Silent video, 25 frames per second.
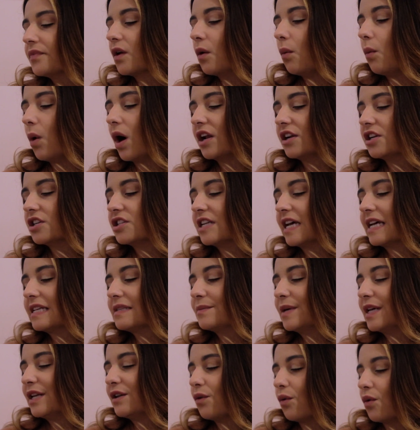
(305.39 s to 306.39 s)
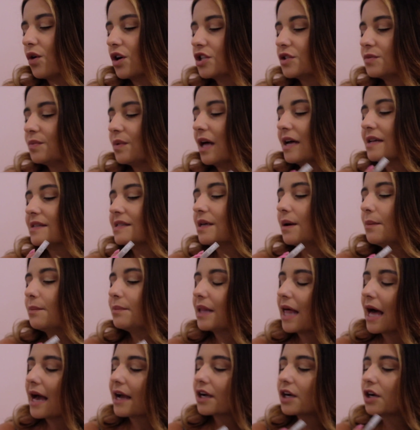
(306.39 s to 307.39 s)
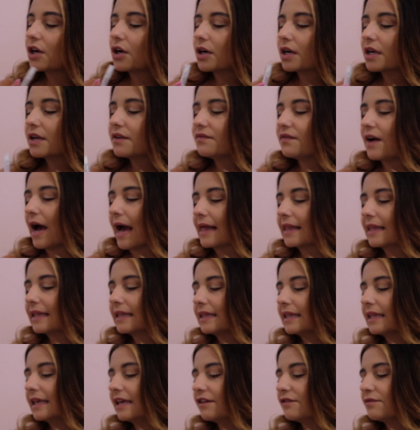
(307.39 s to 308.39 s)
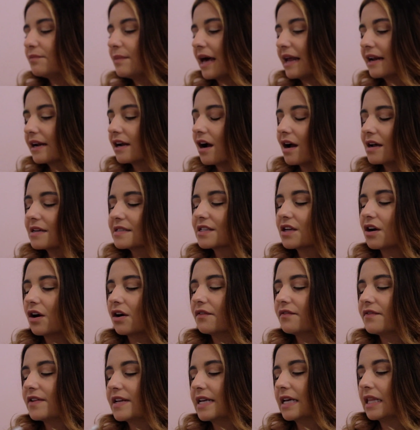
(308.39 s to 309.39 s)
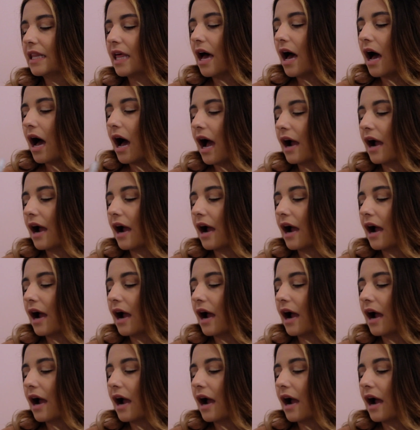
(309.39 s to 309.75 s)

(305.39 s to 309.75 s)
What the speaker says: water jasmine, orange blossom, black currant, violet leaf, Madagascar, vanilla,